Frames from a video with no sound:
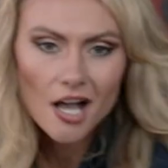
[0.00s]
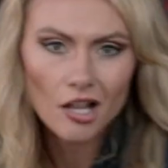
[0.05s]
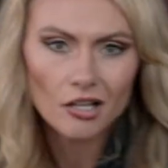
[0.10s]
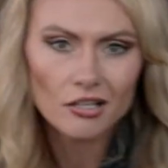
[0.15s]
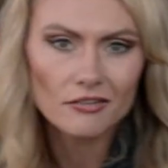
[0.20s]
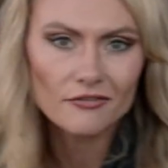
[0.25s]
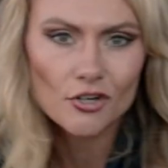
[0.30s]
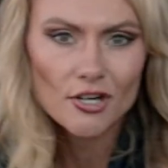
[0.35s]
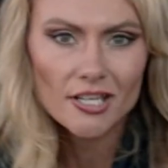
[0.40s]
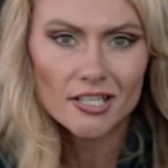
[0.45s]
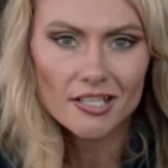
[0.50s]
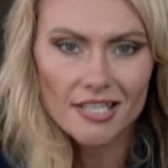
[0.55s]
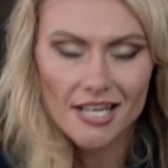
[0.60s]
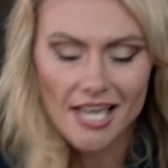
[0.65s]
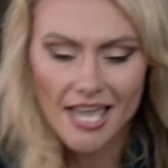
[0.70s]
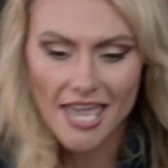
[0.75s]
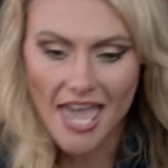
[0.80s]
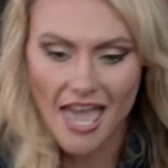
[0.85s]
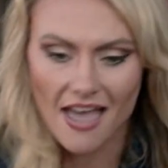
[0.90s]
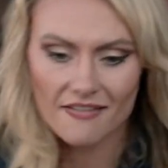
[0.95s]
olive oil that
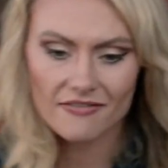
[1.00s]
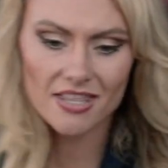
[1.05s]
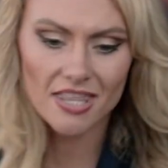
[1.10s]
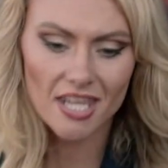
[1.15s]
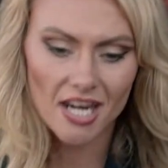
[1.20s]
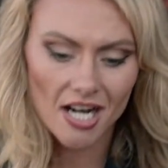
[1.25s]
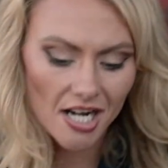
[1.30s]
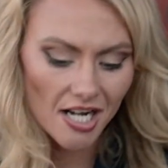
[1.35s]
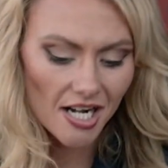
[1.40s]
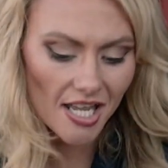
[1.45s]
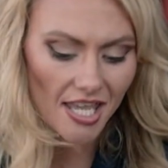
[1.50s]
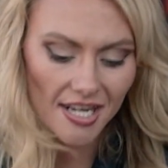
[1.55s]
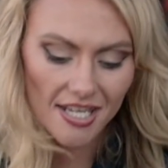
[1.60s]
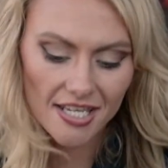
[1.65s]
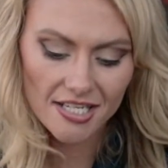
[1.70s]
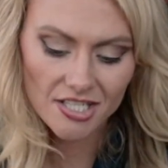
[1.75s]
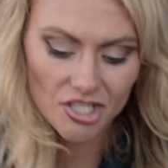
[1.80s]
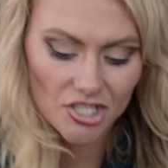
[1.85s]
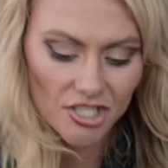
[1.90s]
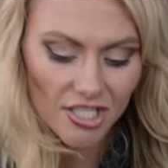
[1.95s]
I have in there, and
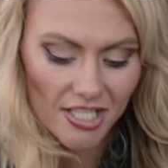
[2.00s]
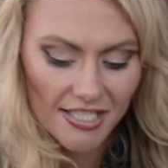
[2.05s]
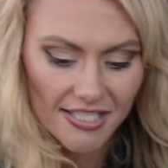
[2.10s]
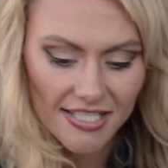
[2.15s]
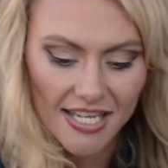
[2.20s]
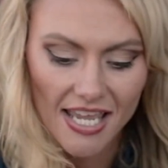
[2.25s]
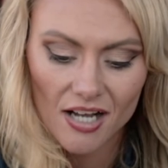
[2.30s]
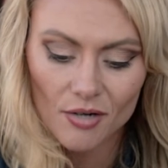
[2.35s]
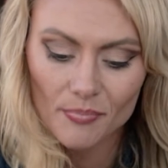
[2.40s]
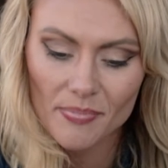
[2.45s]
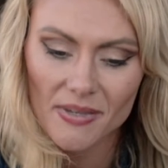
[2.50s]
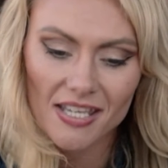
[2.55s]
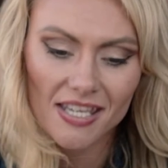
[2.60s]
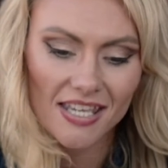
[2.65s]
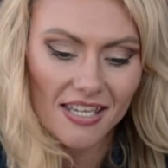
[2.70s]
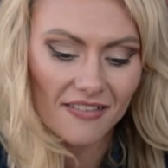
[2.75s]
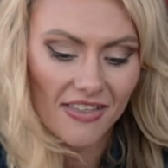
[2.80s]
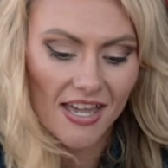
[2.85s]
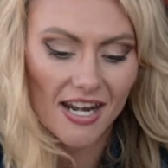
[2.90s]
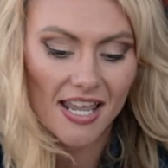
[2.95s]
it's just helping
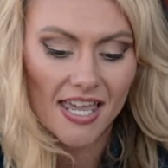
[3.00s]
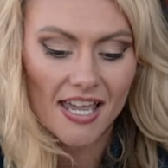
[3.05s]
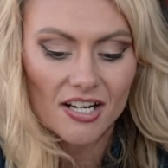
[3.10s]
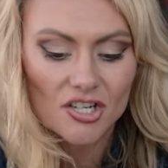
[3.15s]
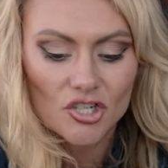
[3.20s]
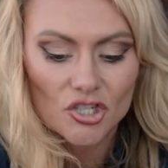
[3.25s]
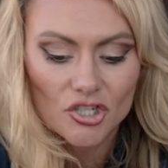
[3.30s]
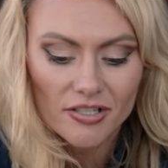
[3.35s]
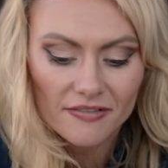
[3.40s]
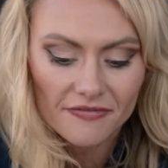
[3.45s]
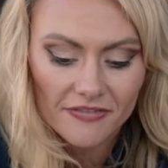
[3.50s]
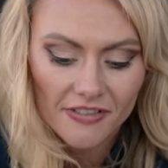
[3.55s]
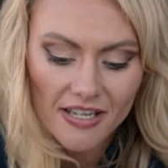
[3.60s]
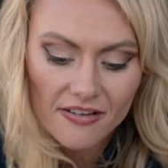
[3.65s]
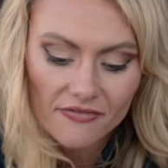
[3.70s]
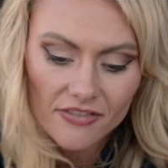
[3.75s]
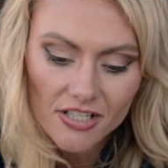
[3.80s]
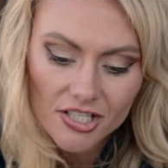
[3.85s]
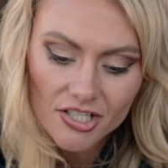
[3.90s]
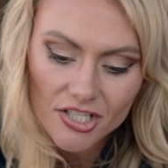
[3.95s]
give that extra
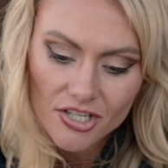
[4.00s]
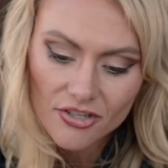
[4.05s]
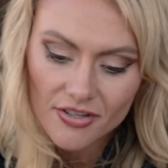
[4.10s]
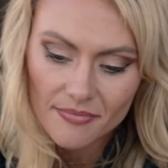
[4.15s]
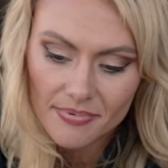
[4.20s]
flavor to the